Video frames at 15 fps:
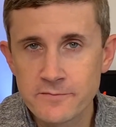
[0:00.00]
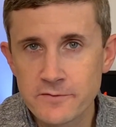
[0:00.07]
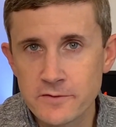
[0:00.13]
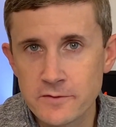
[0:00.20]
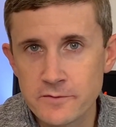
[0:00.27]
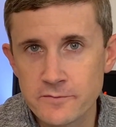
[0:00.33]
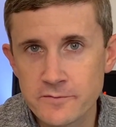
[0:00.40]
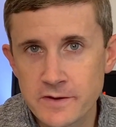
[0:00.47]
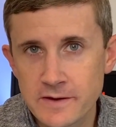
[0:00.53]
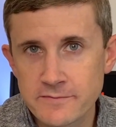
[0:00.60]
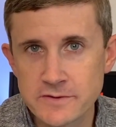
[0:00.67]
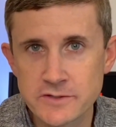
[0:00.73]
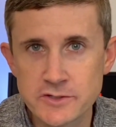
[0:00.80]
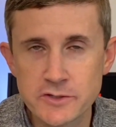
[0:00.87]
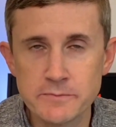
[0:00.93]
you've
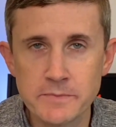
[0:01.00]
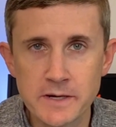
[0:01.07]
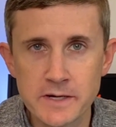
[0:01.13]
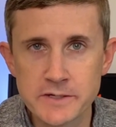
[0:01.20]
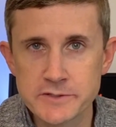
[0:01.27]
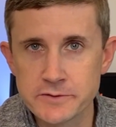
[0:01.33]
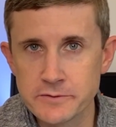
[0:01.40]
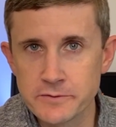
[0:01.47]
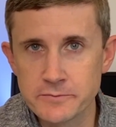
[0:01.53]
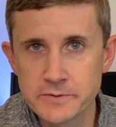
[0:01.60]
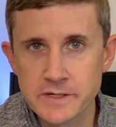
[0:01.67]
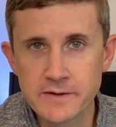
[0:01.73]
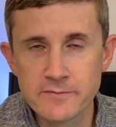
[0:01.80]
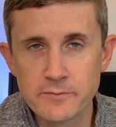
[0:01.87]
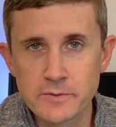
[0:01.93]
given too much or
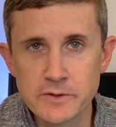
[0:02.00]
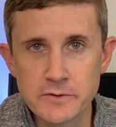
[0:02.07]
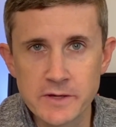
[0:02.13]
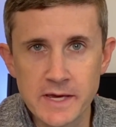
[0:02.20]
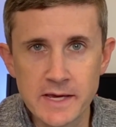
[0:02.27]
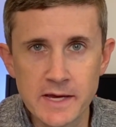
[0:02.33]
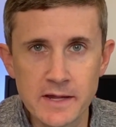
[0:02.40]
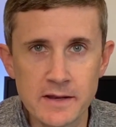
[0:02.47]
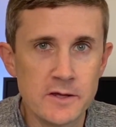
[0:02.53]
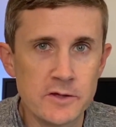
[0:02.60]
given when you can't,